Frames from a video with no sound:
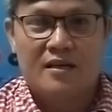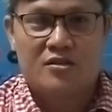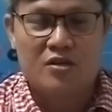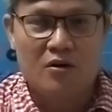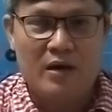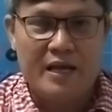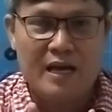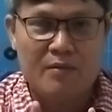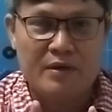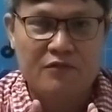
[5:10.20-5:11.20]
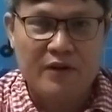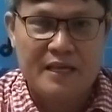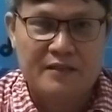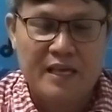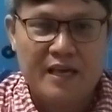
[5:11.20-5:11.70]
So I am
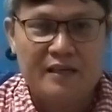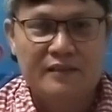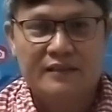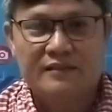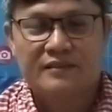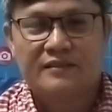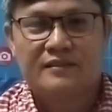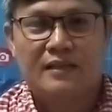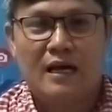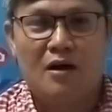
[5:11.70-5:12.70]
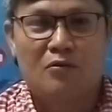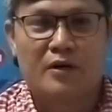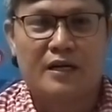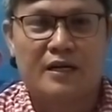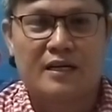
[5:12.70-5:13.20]
inviting
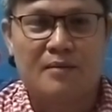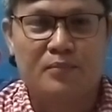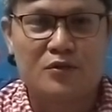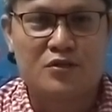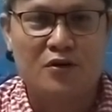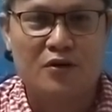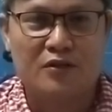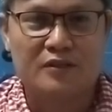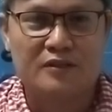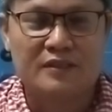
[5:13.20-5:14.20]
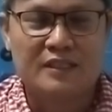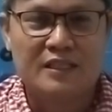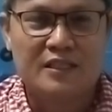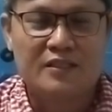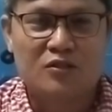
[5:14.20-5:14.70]
our kapuso
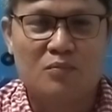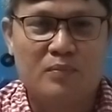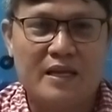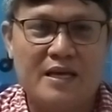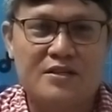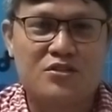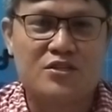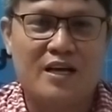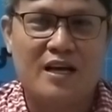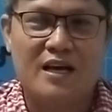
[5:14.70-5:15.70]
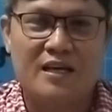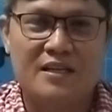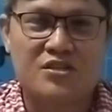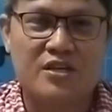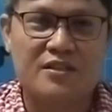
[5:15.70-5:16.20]
to please
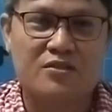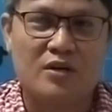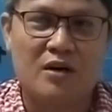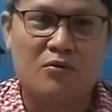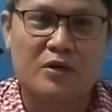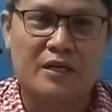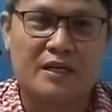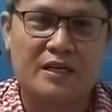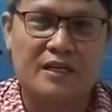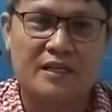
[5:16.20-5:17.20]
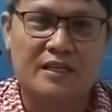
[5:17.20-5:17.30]
listen to our